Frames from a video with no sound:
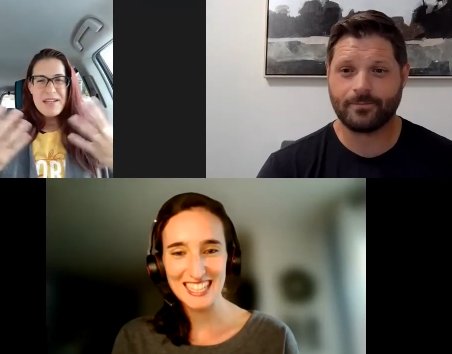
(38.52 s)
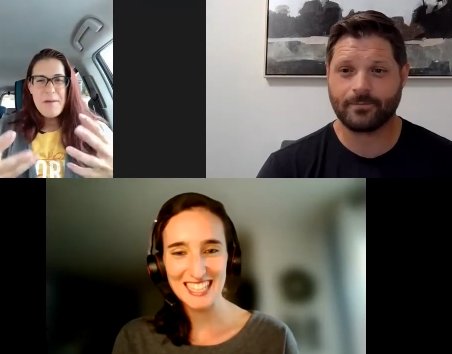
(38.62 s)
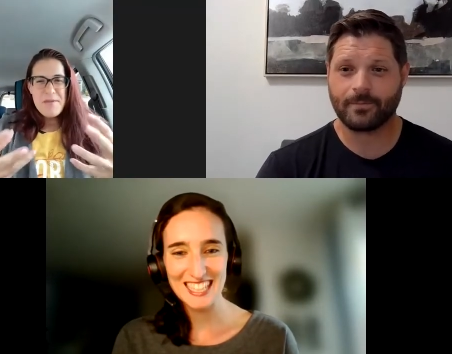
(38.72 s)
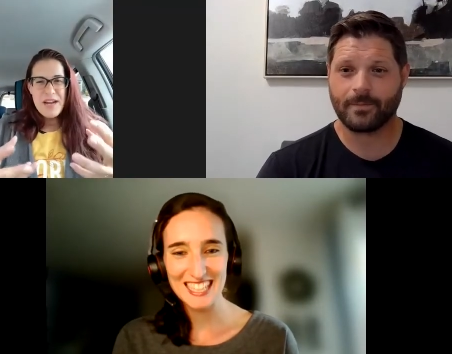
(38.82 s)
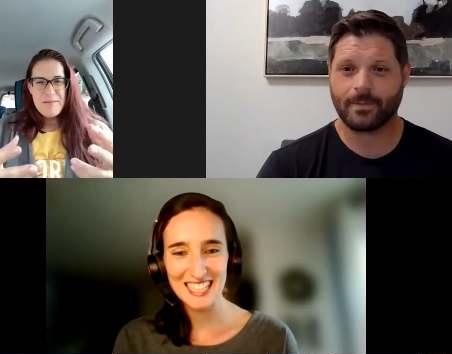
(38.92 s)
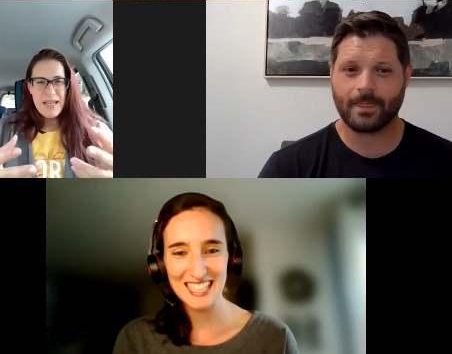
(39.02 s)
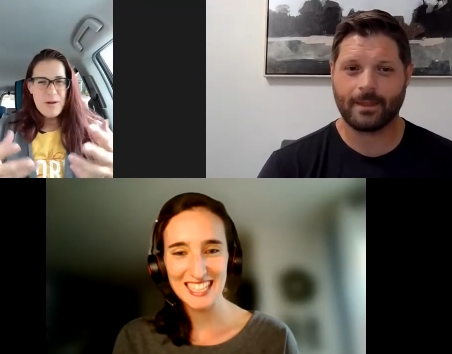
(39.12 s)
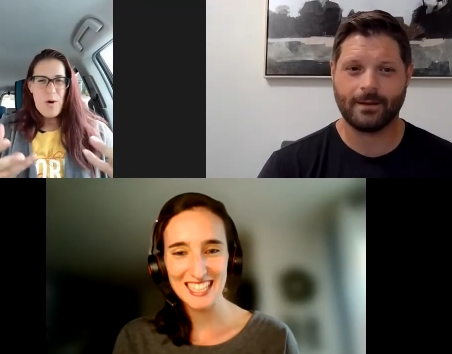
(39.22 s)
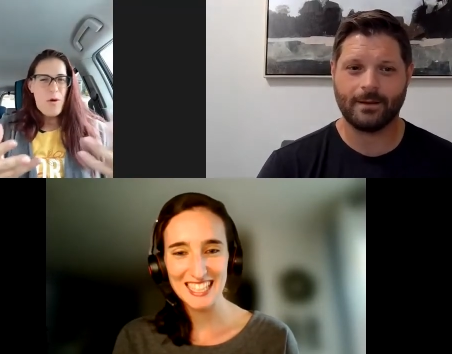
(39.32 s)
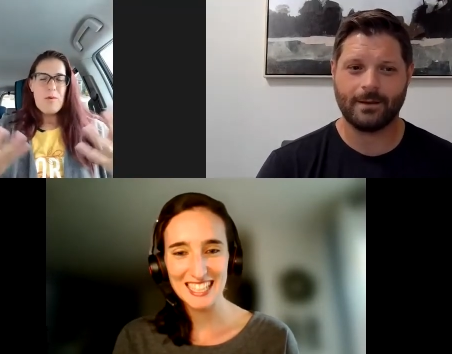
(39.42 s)
Speaker 1: that I'm like,
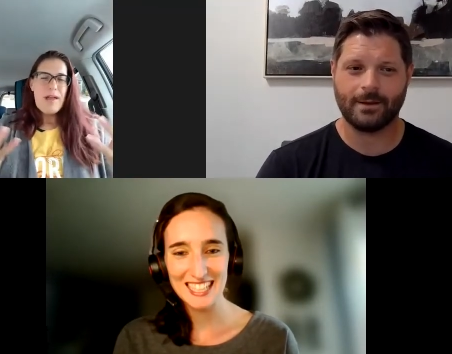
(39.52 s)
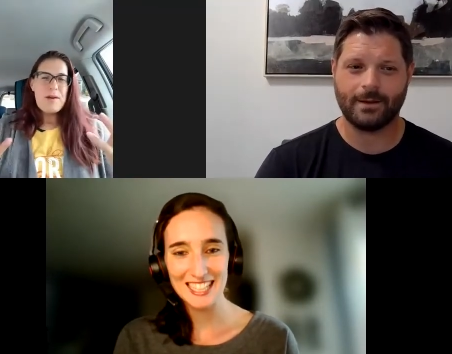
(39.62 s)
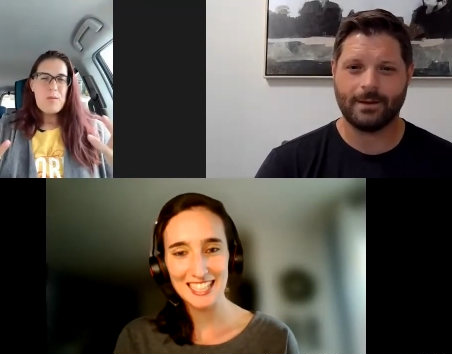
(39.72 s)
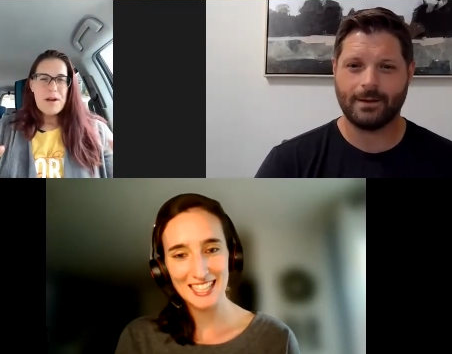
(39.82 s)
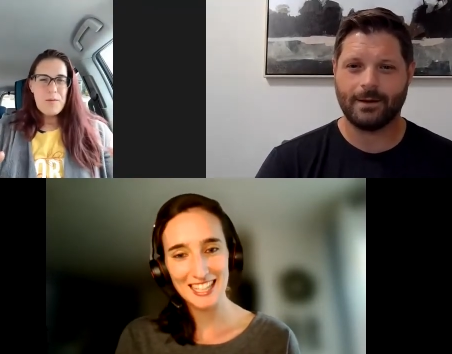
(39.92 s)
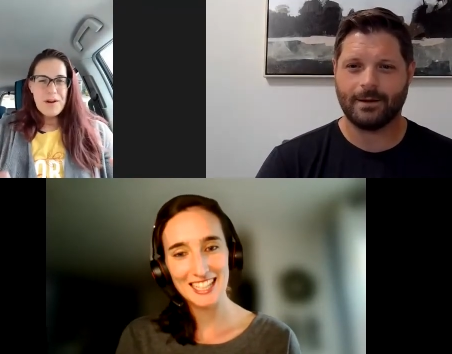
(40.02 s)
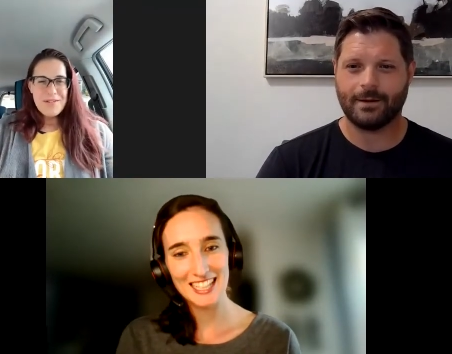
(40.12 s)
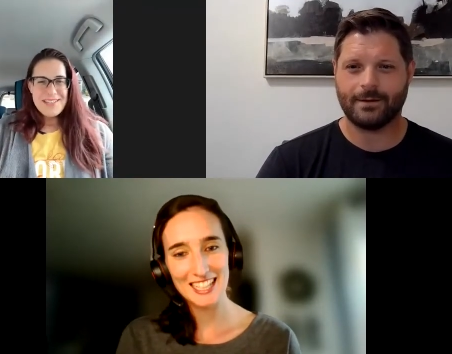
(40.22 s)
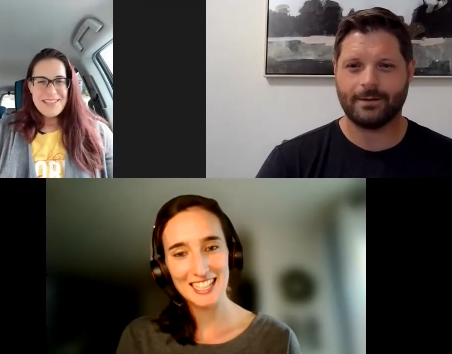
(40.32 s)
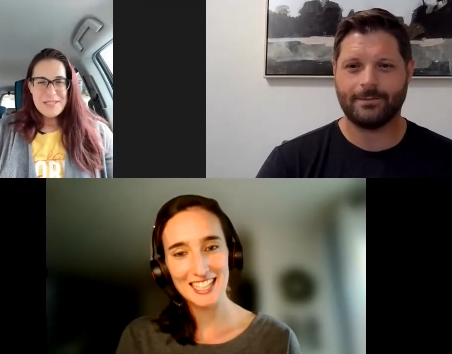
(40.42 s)
whoa, like wh- where
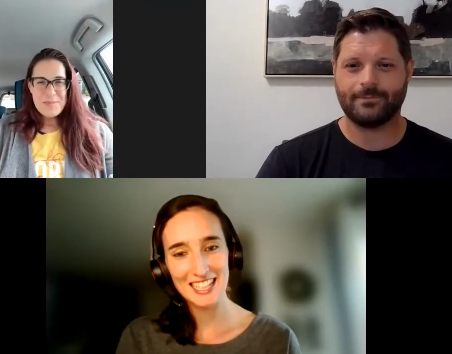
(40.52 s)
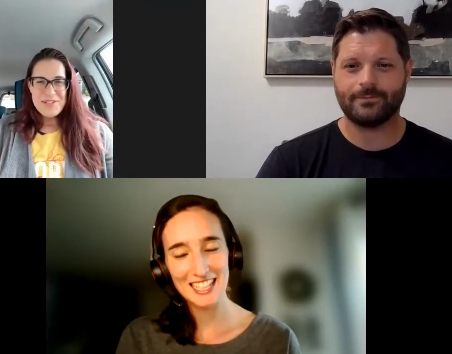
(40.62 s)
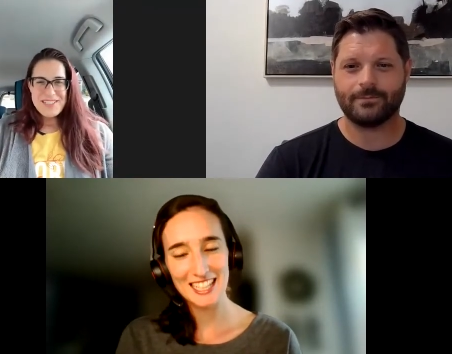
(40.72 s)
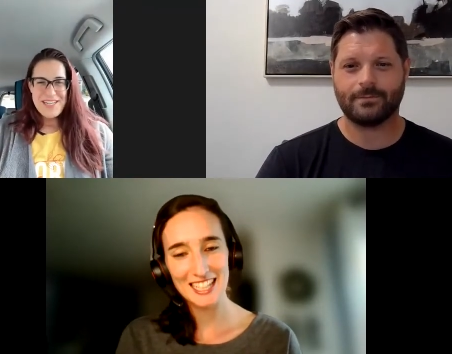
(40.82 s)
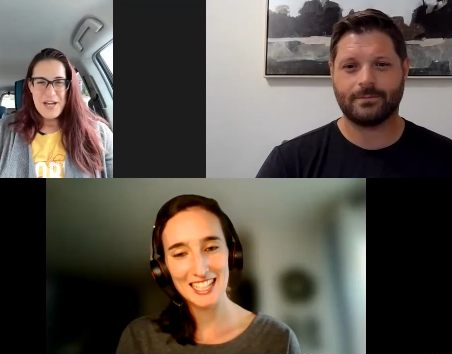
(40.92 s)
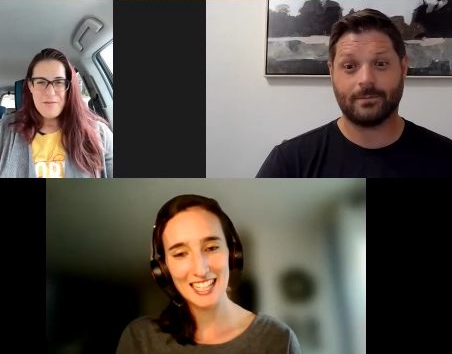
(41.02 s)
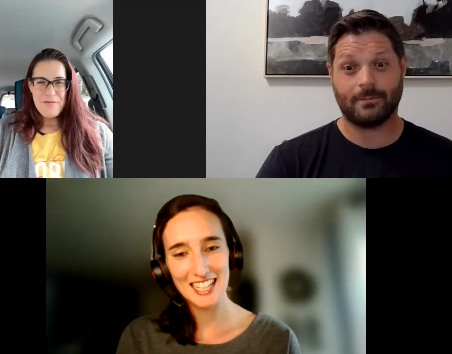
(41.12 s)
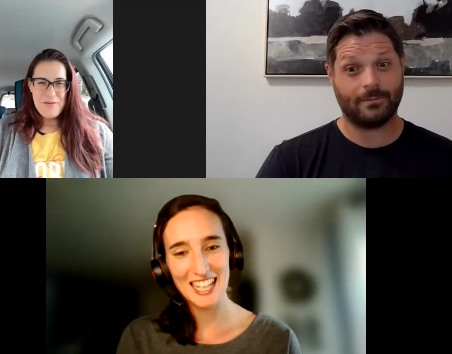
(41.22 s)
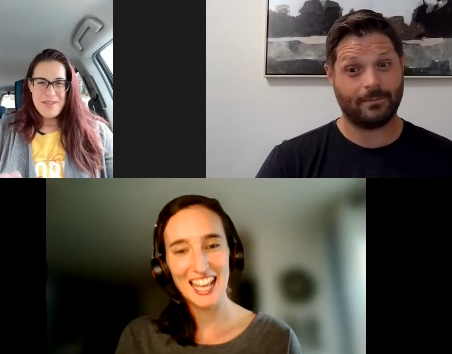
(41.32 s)
did this person come from?